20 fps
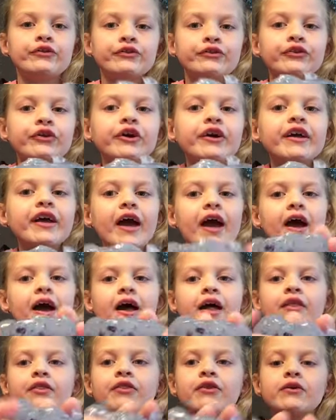Look
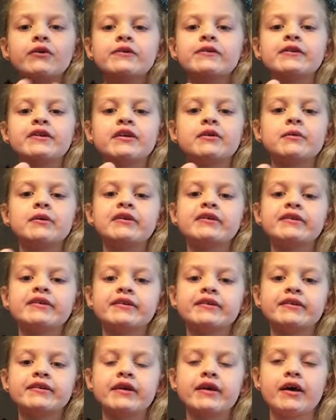at those
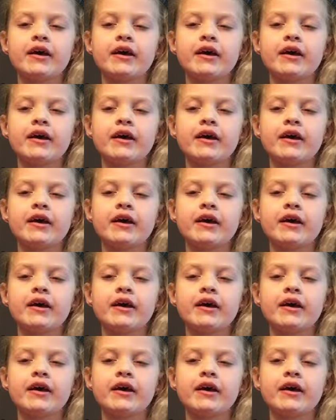sequins.